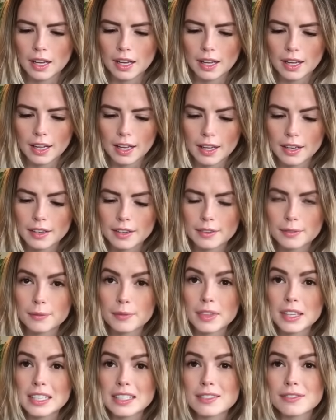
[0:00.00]
And
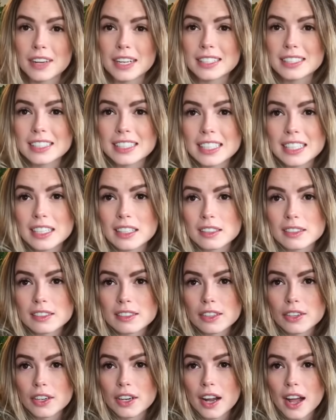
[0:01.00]
these felting needles,
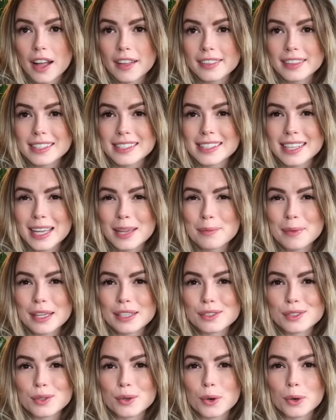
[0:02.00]
they're not the same
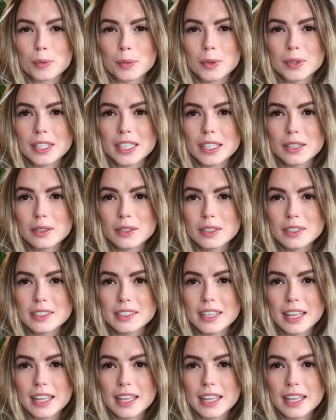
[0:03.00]
as normal needles.